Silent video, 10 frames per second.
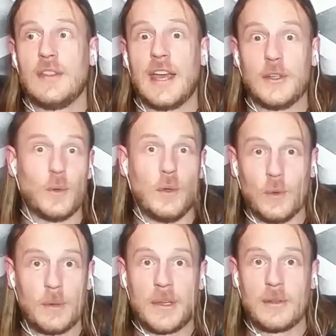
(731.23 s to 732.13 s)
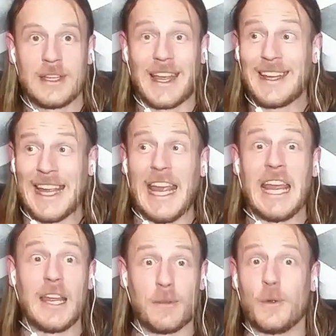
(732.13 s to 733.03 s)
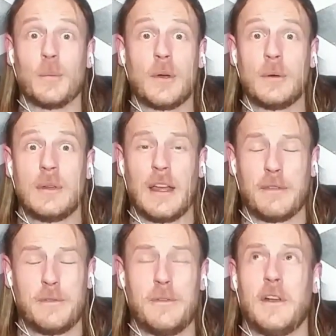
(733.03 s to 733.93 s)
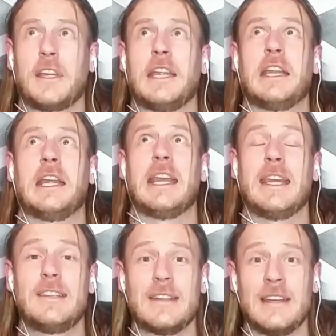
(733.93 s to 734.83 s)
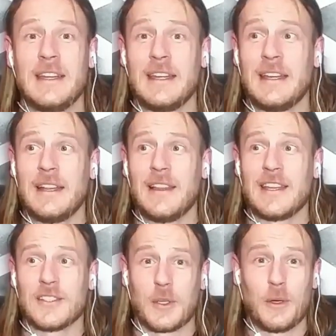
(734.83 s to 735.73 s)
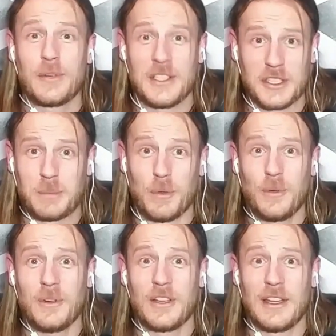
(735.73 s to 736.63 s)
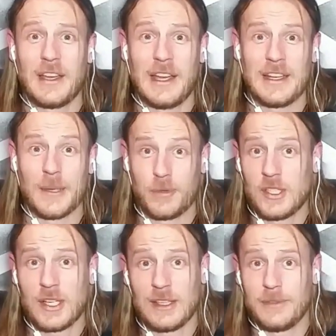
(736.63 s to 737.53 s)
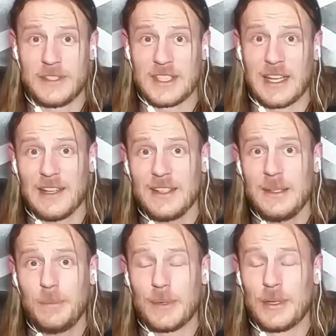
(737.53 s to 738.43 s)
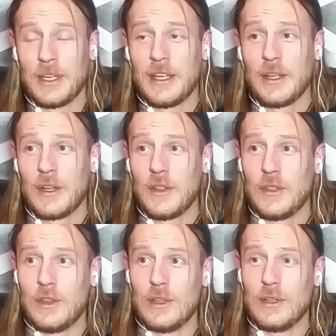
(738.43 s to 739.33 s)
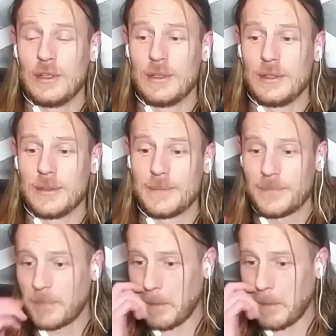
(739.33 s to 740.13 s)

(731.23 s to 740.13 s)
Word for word: that I don't know about. Like I hate football. I fucking hate it. Like it's an alright sport and I appreciate the physicality, but the